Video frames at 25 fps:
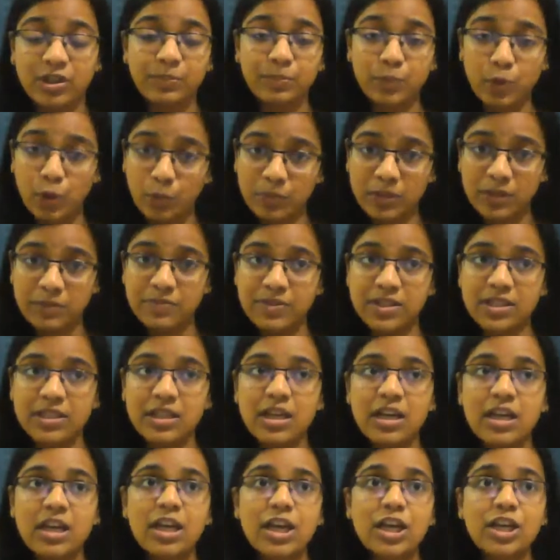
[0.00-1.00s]

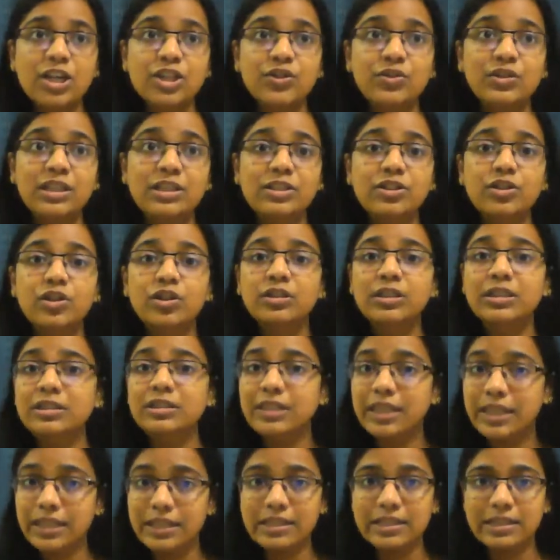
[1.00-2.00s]
problems? So these are all the
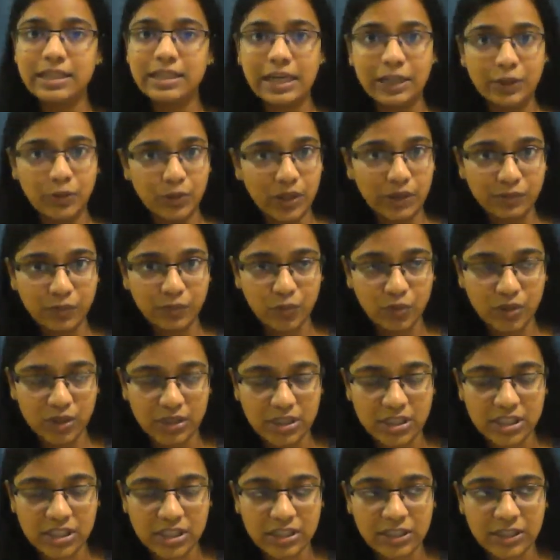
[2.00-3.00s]
things that you have to
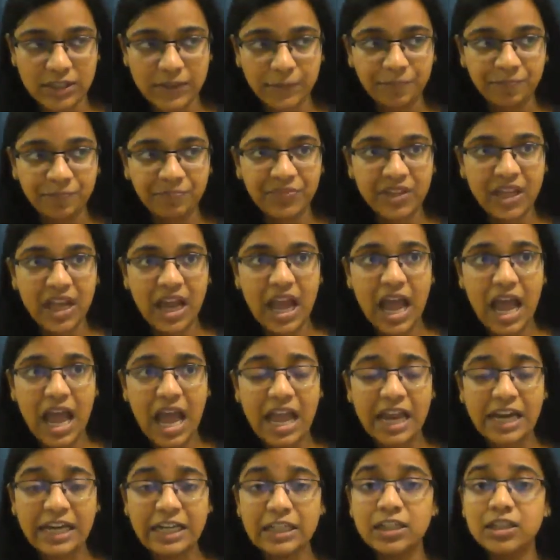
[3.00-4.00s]
consider.
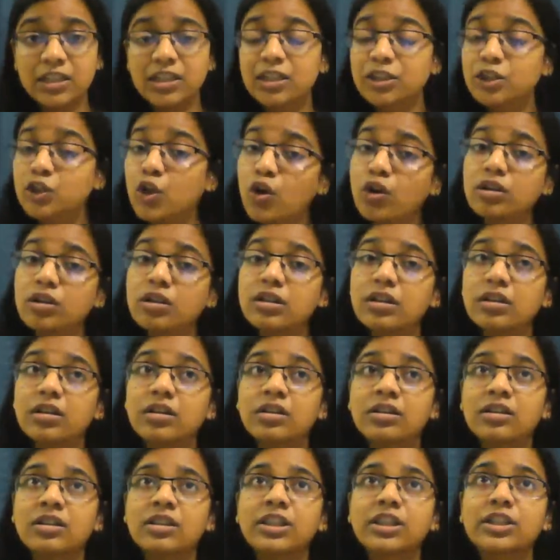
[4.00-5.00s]
And not
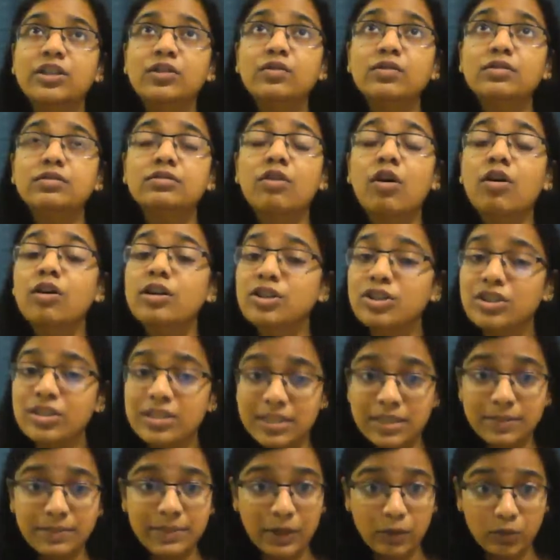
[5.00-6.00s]

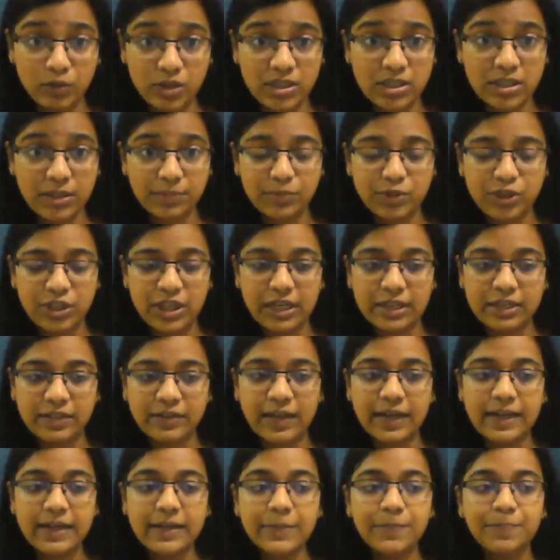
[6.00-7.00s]
just about the subject,
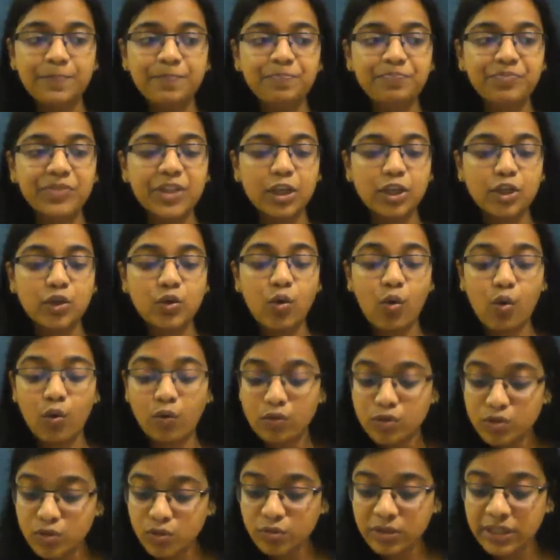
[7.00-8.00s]
right? You
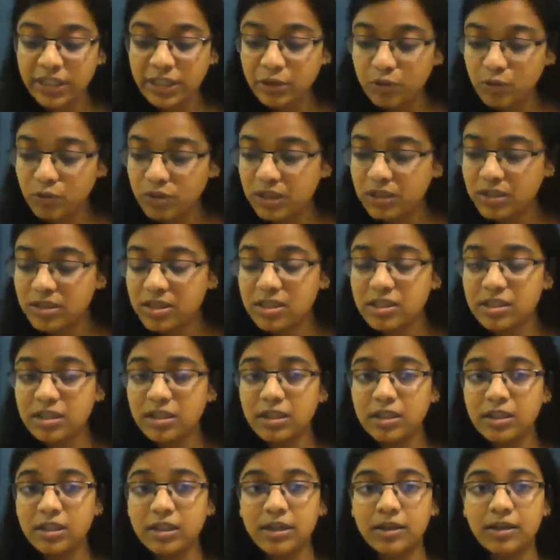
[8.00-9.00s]
also need to
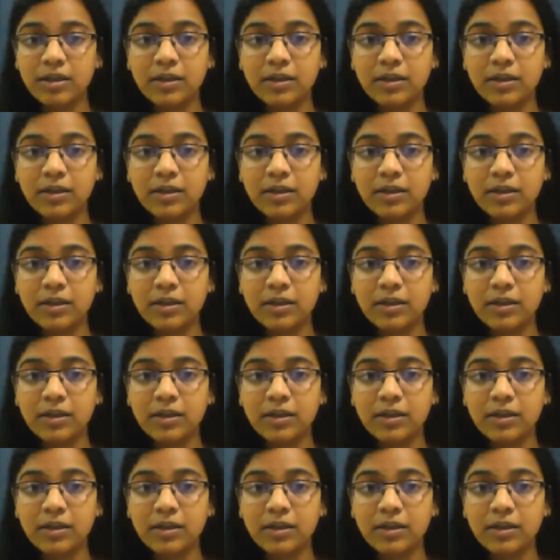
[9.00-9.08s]
consider